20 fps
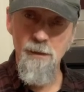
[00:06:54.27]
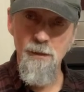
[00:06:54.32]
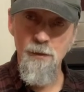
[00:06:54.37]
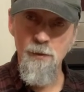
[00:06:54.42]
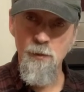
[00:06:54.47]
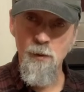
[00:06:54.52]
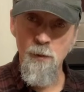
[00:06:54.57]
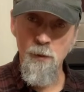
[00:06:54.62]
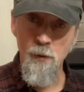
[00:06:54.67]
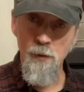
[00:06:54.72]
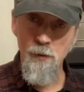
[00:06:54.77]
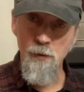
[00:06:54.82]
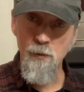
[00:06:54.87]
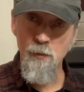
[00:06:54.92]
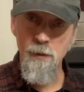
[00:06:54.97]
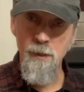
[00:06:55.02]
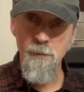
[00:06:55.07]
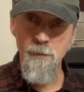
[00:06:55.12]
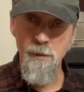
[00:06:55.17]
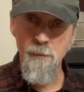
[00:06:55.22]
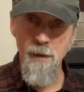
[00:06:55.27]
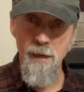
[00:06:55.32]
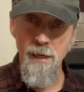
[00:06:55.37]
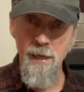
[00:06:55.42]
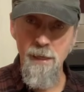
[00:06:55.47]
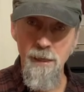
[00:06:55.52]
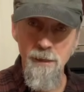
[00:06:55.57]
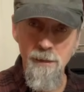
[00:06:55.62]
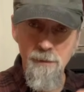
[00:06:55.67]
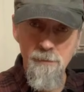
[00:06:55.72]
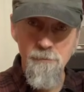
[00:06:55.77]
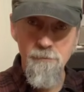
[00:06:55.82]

so I'm going to trim the bag